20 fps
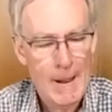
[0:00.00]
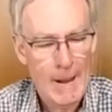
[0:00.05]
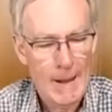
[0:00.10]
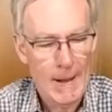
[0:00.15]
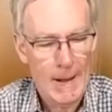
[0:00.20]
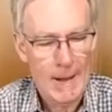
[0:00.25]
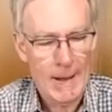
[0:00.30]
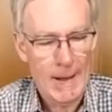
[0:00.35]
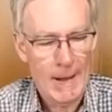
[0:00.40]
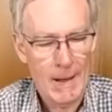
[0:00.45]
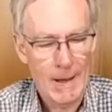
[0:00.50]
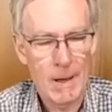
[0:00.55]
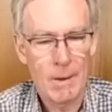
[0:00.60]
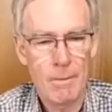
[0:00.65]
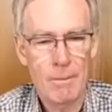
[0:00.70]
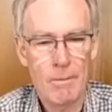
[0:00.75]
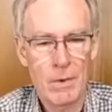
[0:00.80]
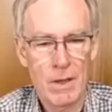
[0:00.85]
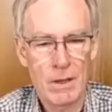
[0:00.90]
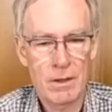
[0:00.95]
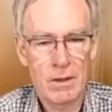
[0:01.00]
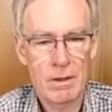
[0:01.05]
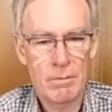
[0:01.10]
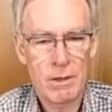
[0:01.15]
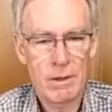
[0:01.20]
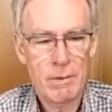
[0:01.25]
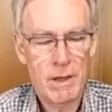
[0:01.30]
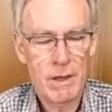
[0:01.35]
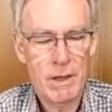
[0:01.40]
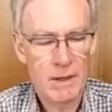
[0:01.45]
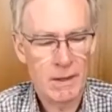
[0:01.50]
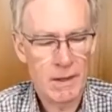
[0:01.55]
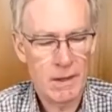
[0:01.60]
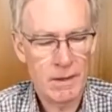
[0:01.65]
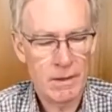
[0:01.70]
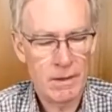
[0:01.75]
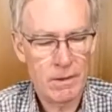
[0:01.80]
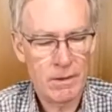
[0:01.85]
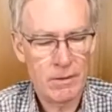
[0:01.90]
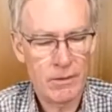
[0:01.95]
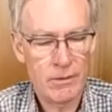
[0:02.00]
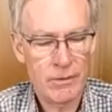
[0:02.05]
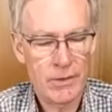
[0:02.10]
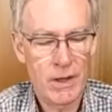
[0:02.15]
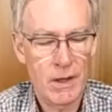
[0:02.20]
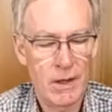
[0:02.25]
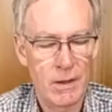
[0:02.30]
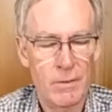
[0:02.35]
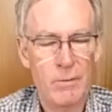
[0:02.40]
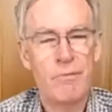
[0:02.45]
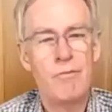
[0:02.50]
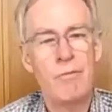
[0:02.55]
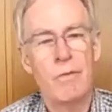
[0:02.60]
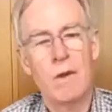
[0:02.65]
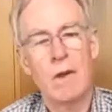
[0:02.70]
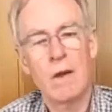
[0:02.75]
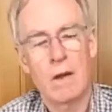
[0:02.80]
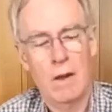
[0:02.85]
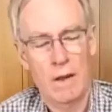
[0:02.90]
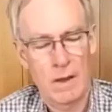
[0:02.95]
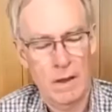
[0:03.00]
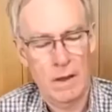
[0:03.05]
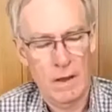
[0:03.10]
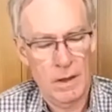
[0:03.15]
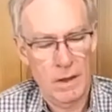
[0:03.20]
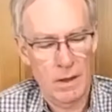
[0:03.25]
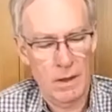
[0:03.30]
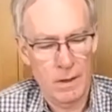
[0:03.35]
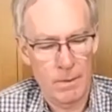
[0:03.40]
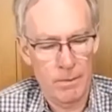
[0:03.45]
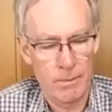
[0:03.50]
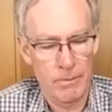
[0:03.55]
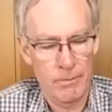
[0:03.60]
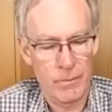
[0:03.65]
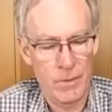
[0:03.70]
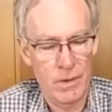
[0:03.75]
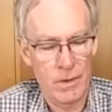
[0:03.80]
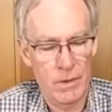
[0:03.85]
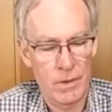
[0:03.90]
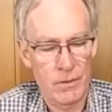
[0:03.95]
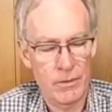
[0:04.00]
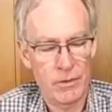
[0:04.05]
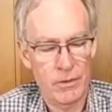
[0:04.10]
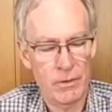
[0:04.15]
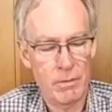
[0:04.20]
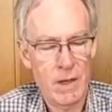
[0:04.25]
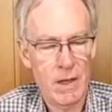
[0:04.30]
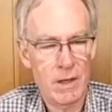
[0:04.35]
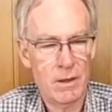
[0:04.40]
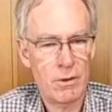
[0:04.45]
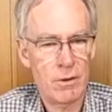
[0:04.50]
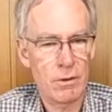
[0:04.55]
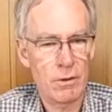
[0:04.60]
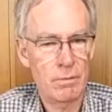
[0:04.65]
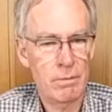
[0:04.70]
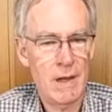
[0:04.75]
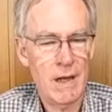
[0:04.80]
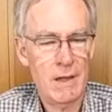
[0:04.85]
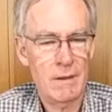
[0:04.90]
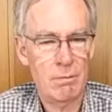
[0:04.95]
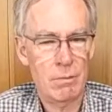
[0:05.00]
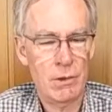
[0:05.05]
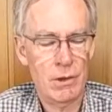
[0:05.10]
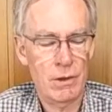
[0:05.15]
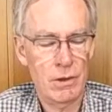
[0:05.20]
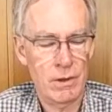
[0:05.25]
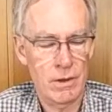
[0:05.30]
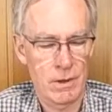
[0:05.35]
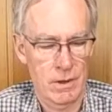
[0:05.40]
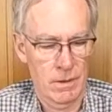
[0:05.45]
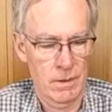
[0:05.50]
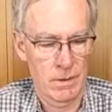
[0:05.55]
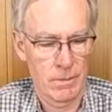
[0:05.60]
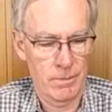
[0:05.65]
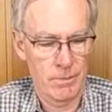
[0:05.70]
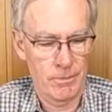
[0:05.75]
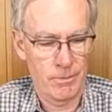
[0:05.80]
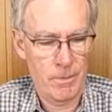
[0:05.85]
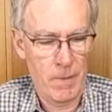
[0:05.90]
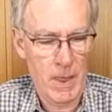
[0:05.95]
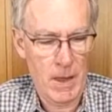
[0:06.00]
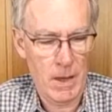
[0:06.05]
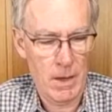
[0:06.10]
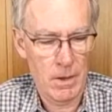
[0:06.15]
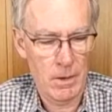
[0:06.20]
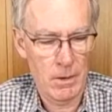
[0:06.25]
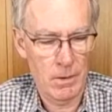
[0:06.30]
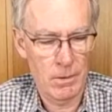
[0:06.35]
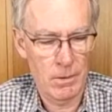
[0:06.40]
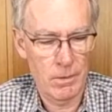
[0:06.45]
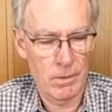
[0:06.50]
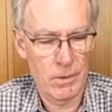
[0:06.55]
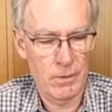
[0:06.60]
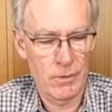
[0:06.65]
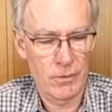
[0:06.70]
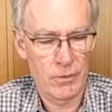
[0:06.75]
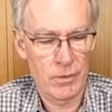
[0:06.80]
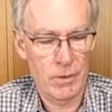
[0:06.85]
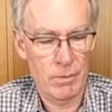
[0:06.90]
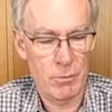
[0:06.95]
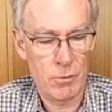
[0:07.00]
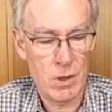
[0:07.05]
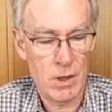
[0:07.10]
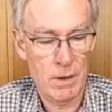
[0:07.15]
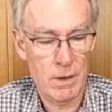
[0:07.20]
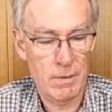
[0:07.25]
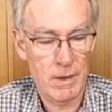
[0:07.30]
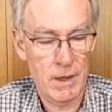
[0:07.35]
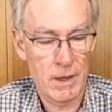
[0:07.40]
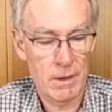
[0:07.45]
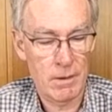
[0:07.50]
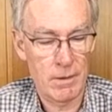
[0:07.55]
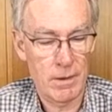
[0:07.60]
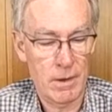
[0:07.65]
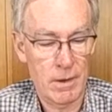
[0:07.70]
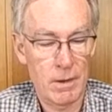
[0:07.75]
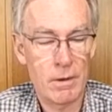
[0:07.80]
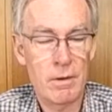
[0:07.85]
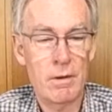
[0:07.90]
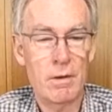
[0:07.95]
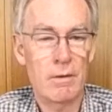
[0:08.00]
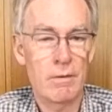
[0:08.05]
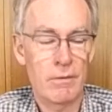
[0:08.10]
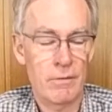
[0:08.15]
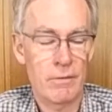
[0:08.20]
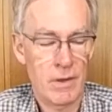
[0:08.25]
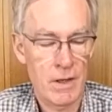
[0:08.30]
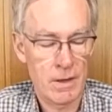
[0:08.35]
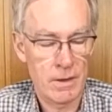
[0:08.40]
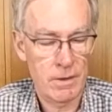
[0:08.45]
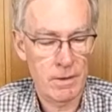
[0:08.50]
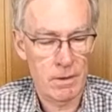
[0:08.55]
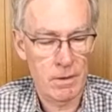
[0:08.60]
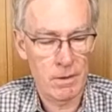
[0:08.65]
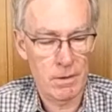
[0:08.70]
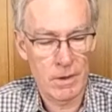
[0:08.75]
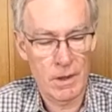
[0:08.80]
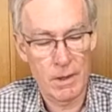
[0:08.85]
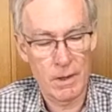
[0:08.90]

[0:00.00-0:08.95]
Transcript: A little bit about Gundog Estate. This is a man called Matt Burton, who is the winemaker and owner of Gundog.